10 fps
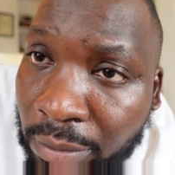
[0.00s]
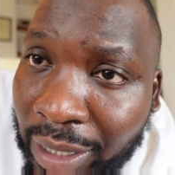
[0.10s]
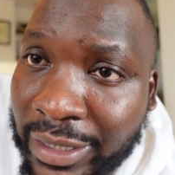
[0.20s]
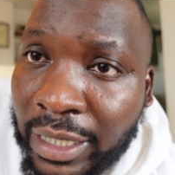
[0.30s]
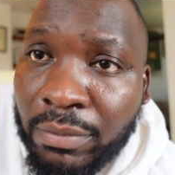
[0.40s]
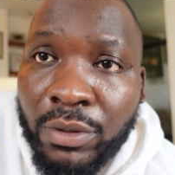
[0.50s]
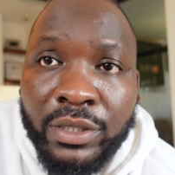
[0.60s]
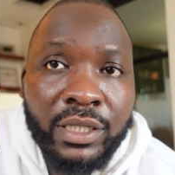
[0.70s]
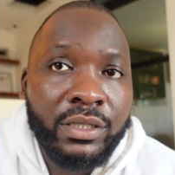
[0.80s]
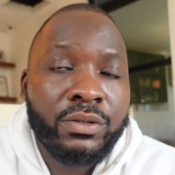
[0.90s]
basketball
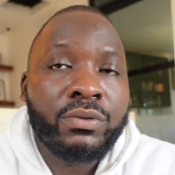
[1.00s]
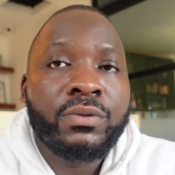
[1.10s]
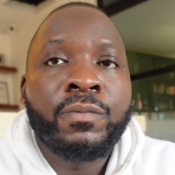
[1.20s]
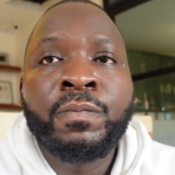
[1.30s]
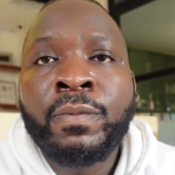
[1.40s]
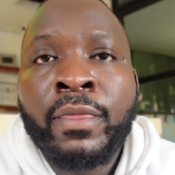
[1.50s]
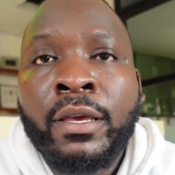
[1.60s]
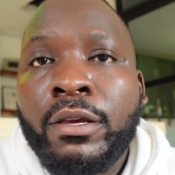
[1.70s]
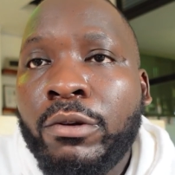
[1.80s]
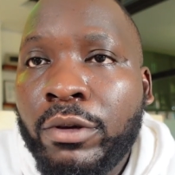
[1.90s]
just to,
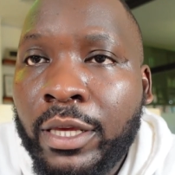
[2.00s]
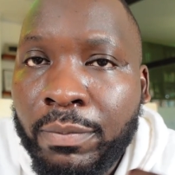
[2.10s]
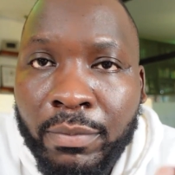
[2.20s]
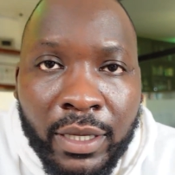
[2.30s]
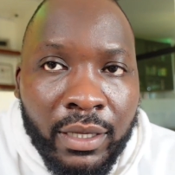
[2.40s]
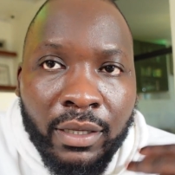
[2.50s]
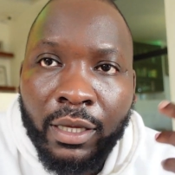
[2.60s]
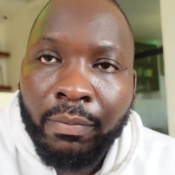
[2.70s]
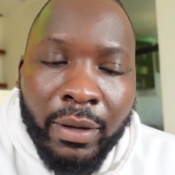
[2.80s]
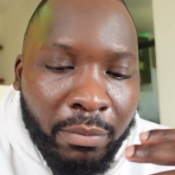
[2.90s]
keep
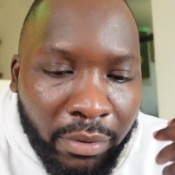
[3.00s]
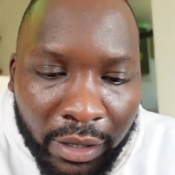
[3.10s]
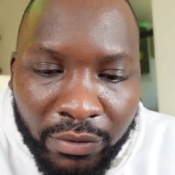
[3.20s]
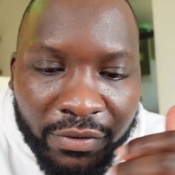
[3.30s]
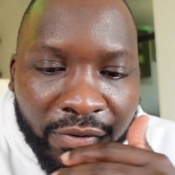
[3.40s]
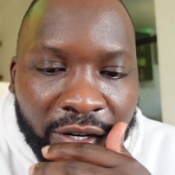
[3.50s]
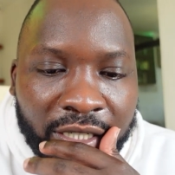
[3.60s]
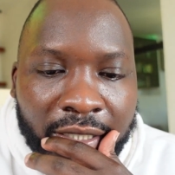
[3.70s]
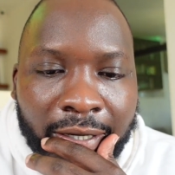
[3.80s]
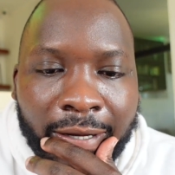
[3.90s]
my brain
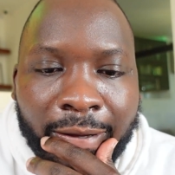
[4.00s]
refreshed.